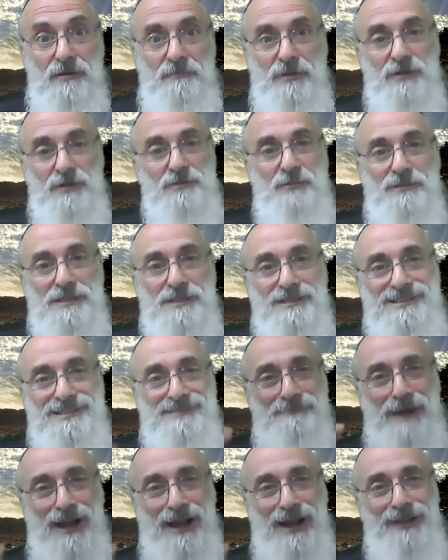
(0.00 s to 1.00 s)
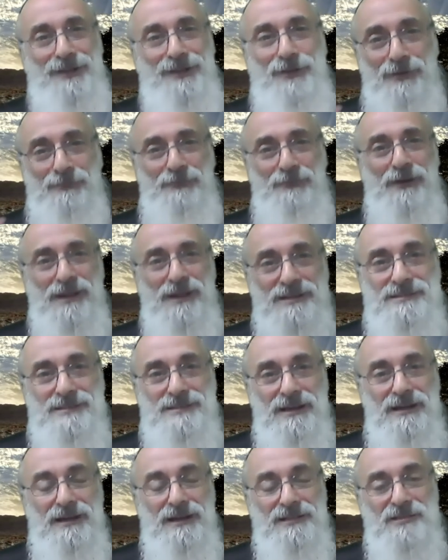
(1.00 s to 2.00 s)
Because what's a smile on your face?
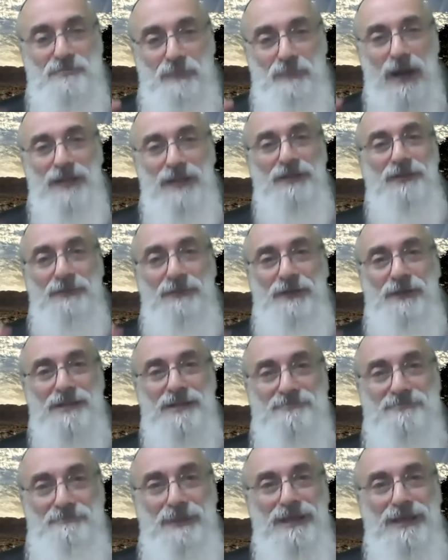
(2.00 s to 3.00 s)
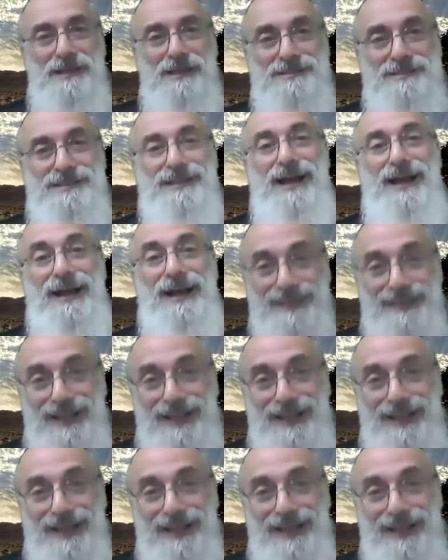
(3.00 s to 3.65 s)
A smile on your face means that I